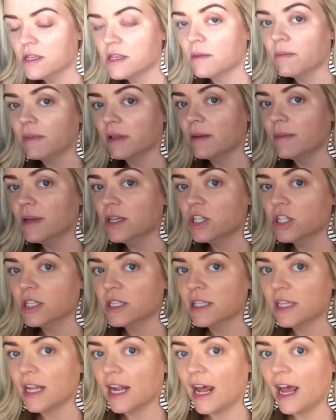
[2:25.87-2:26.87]
some
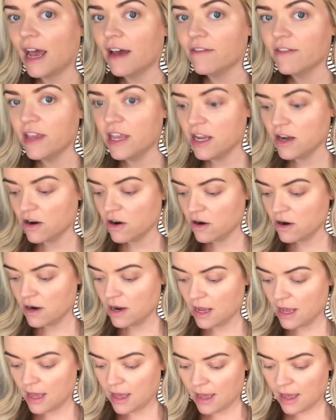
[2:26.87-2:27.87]
blemishes that I have here,
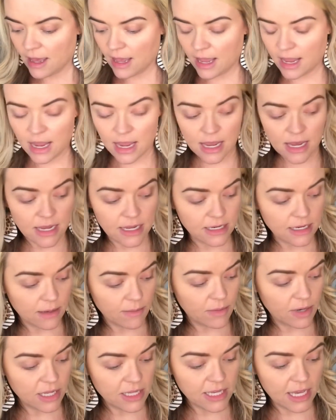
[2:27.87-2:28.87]
and I'm
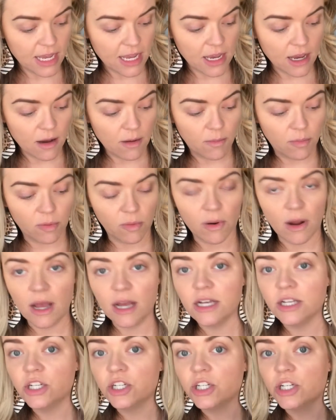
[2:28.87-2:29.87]
going to take a
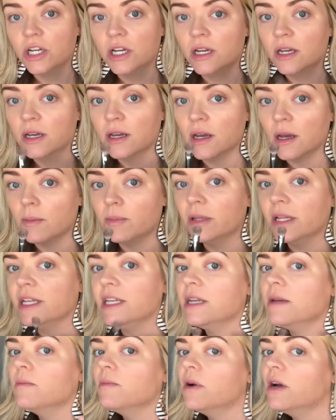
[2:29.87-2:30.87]
brush, a
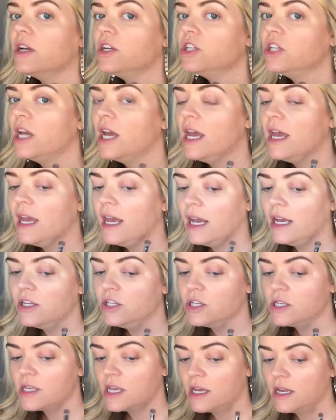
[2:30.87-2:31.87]
blending brush, and
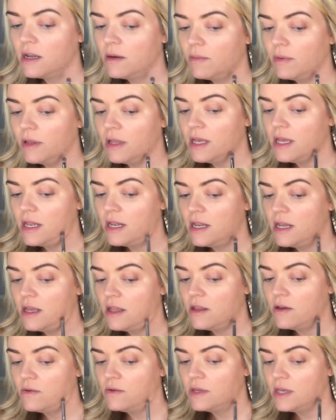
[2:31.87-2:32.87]
just kind of blend
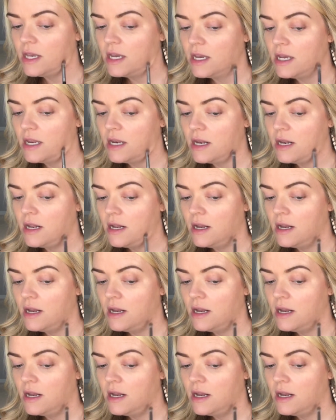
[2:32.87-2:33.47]
those in.